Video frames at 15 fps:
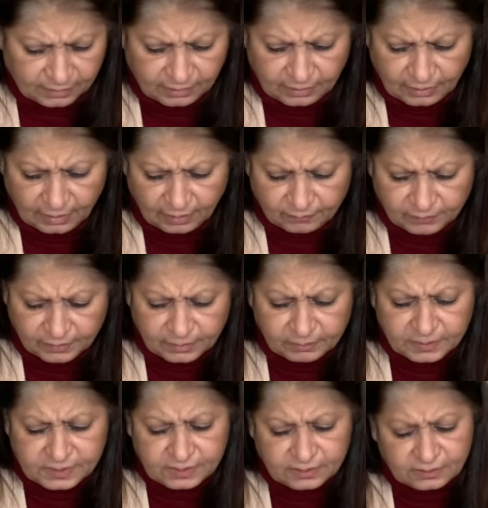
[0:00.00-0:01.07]
really having the
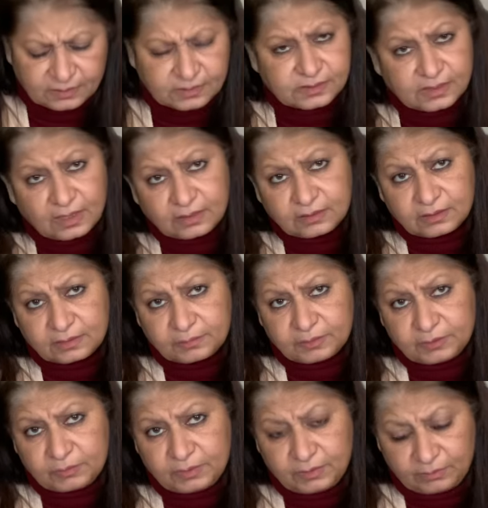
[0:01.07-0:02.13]
misunderstanding
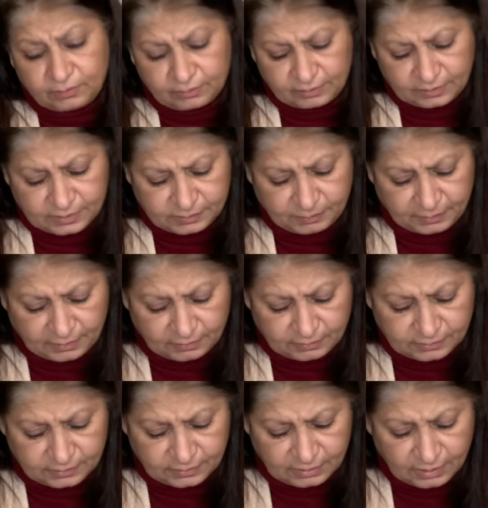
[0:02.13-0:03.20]
between you and the
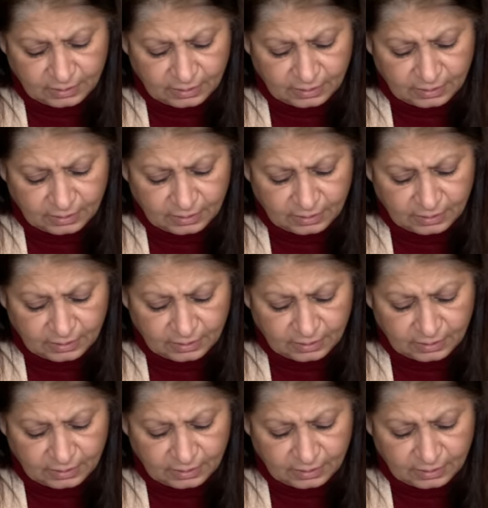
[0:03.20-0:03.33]
spouse.